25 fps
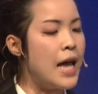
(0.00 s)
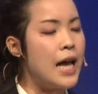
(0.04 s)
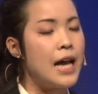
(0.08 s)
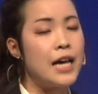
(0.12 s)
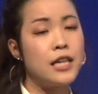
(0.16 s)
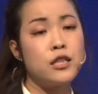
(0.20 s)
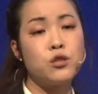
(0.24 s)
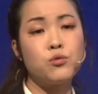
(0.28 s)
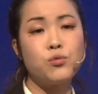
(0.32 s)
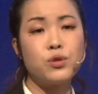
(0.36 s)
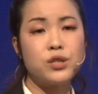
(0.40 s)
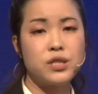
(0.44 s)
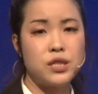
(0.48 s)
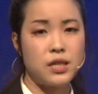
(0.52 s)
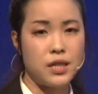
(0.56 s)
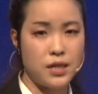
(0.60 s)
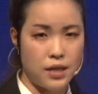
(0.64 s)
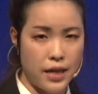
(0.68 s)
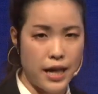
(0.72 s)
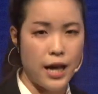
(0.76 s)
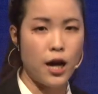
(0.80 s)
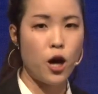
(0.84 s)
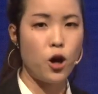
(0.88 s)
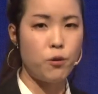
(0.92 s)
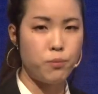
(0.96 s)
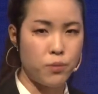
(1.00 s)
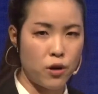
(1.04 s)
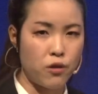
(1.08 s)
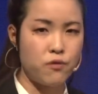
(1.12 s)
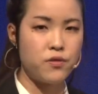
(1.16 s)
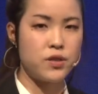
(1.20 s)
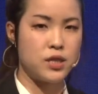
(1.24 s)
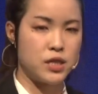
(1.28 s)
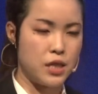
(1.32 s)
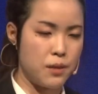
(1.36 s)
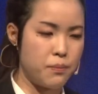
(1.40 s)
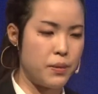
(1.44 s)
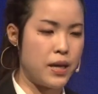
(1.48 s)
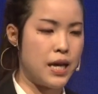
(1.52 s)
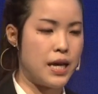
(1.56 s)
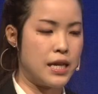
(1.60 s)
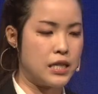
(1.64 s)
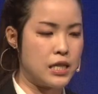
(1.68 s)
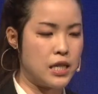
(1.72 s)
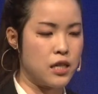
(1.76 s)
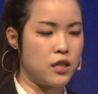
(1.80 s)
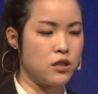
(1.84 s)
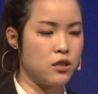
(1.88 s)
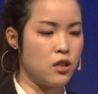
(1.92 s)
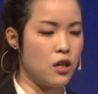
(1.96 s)
And with the help of a CBA
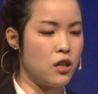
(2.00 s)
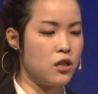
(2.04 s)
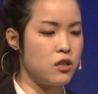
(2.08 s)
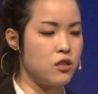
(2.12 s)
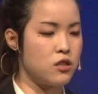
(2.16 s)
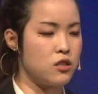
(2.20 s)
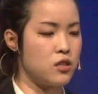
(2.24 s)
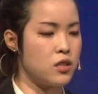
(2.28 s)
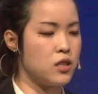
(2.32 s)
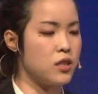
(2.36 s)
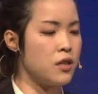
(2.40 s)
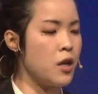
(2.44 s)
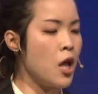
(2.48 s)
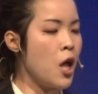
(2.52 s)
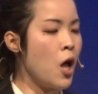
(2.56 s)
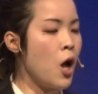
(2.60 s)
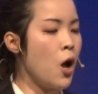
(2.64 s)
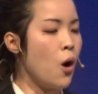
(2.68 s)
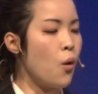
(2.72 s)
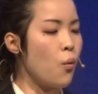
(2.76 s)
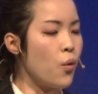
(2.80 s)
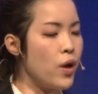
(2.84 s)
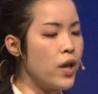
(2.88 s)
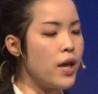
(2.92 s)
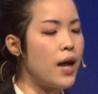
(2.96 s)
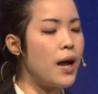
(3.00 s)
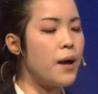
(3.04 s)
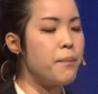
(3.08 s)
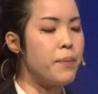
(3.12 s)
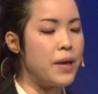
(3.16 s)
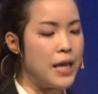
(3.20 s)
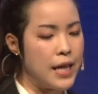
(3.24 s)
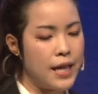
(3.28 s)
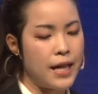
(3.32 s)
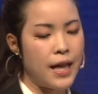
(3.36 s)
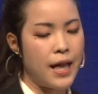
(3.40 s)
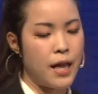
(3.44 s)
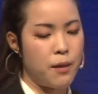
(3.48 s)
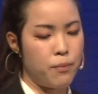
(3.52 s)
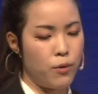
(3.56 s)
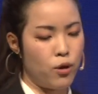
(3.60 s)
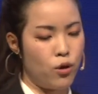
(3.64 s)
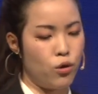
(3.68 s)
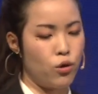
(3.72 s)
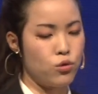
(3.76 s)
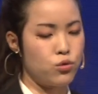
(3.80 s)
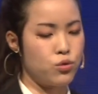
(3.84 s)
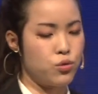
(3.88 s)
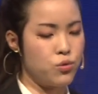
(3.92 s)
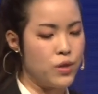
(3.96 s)
technology, we are being
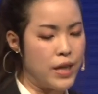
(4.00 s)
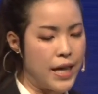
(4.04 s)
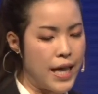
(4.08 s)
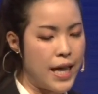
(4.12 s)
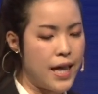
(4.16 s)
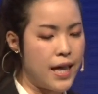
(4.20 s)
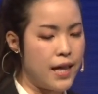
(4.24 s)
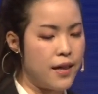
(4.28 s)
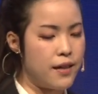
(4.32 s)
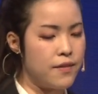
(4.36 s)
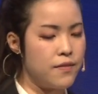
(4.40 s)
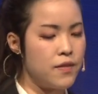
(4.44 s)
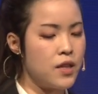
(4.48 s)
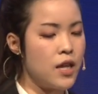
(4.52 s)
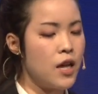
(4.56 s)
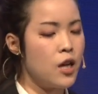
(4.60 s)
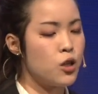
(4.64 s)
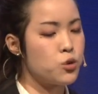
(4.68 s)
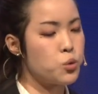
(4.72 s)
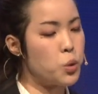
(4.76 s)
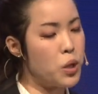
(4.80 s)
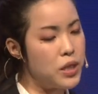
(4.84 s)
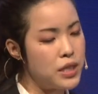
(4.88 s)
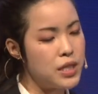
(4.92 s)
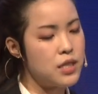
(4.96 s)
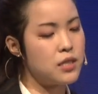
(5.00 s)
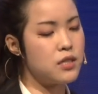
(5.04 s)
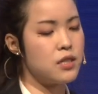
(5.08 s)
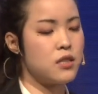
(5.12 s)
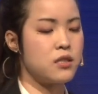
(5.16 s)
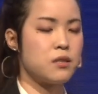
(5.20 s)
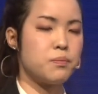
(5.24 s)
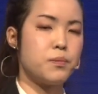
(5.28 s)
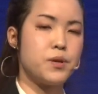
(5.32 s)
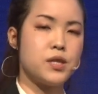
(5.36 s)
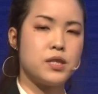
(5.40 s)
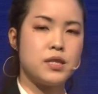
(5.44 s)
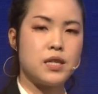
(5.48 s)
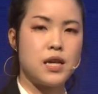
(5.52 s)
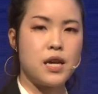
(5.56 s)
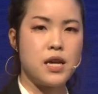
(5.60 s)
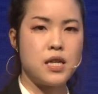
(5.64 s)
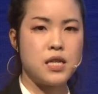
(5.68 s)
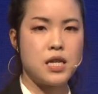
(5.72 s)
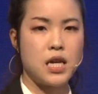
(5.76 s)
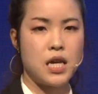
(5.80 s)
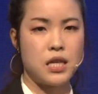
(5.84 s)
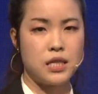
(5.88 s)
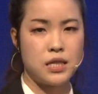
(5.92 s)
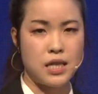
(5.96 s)
able to gain
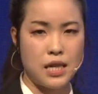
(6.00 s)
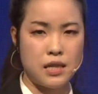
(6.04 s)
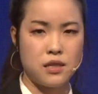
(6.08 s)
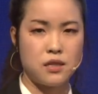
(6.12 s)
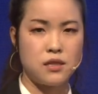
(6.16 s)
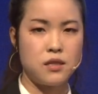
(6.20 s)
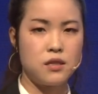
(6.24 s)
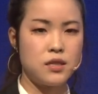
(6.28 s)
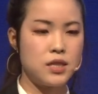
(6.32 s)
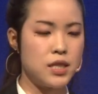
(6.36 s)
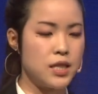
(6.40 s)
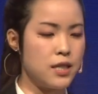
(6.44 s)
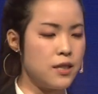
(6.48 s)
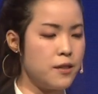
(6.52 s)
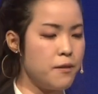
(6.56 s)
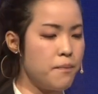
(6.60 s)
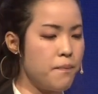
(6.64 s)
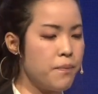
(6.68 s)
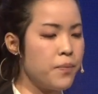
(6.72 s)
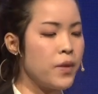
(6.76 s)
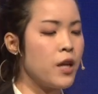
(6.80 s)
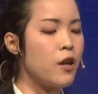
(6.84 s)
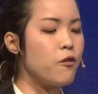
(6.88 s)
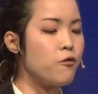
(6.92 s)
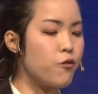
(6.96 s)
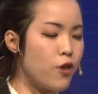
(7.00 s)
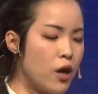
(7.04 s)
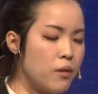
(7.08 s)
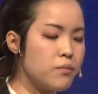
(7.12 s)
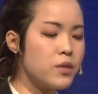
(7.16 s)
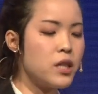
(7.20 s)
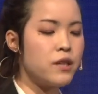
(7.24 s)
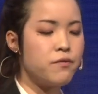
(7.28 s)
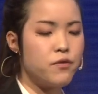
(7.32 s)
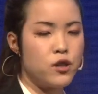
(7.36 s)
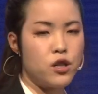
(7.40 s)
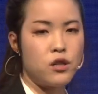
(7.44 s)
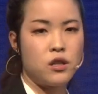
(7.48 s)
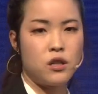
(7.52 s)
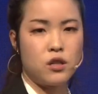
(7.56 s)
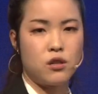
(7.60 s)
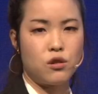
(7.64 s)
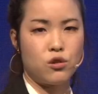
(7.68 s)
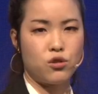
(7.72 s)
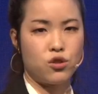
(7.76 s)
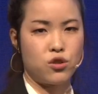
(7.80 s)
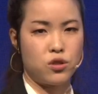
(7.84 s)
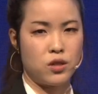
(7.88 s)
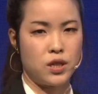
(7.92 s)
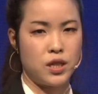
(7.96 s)
26% in density from the vertical
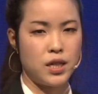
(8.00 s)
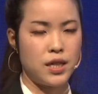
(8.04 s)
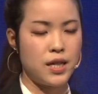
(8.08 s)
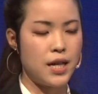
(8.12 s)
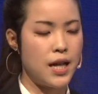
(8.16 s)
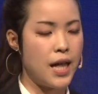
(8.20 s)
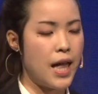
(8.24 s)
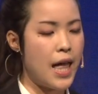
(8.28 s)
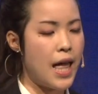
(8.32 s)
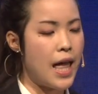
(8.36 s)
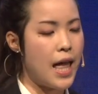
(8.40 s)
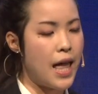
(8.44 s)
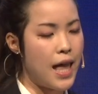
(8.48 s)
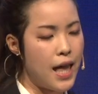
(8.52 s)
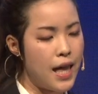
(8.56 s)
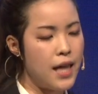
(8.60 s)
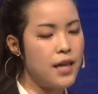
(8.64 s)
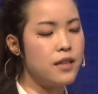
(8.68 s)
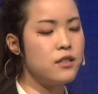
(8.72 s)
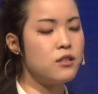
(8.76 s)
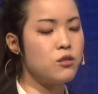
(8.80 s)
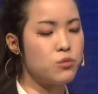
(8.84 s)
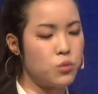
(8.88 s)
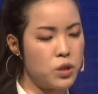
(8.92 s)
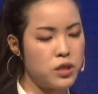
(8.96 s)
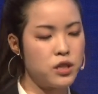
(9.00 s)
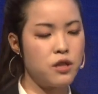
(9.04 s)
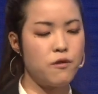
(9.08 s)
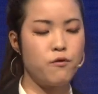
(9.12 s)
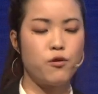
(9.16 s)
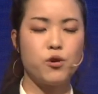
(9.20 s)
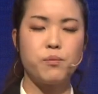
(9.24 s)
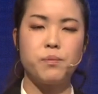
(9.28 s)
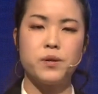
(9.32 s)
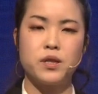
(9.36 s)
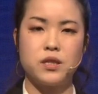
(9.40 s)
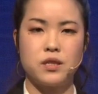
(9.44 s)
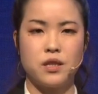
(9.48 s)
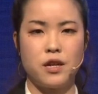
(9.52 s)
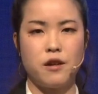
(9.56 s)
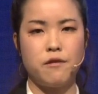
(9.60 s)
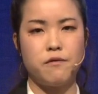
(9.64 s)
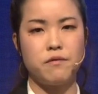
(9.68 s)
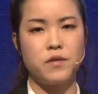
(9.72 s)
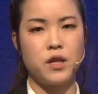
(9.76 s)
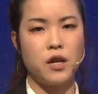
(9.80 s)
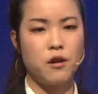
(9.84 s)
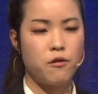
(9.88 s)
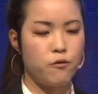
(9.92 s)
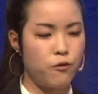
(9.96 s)
shrink and
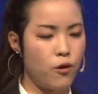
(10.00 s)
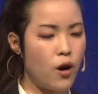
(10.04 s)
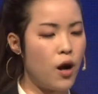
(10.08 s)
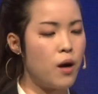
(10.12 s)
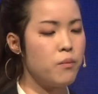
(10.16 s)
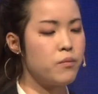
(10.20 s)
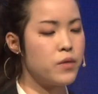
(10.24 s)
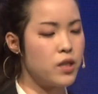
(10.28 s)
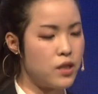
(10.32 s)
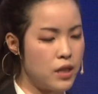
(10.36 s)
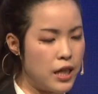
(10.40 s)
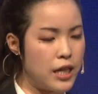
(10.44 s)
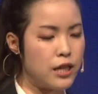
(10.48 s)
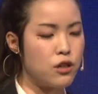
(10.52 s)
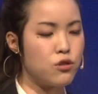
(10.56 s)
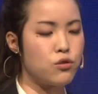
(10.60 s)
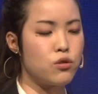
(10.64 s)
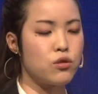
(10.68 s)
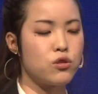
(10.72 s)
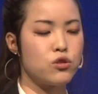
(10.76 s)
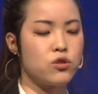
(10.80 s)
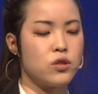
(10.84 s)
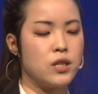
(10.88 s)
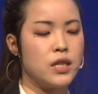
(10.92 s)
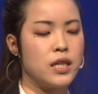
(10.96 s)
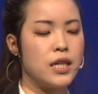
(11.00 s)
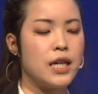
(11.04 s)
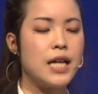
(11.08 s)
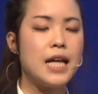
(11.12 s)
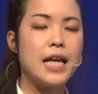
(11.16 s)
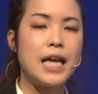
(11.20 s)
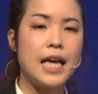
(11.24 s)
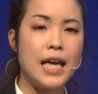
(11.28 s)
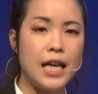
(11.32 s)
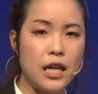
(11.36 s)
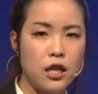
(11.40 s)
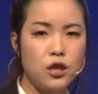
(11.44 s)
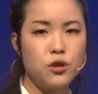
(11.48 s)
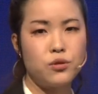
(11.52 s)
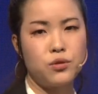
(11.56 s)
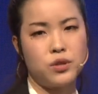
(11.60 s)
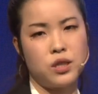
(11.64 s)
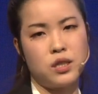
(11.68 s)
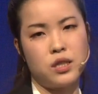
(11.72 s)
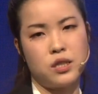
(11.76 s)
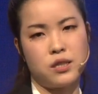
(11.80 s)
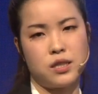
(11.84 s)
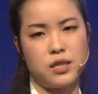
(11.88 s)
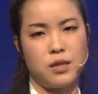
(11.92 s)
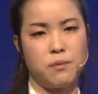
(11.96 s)
24% from the lateral shrink, including
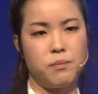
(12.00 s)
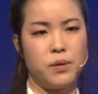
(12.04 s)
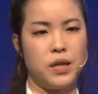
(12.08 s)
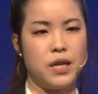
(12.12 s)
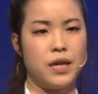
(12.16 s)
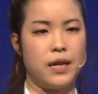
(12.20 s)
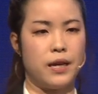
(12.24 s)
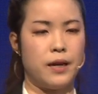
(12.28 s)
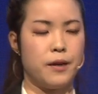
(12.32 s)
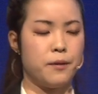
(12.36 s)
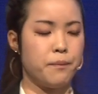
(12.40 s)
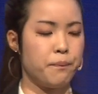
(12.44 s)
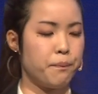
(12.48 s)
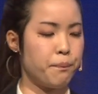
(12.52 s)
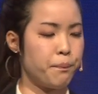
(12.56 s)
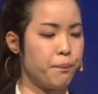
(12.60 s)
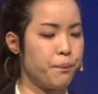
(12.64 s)
the CBA.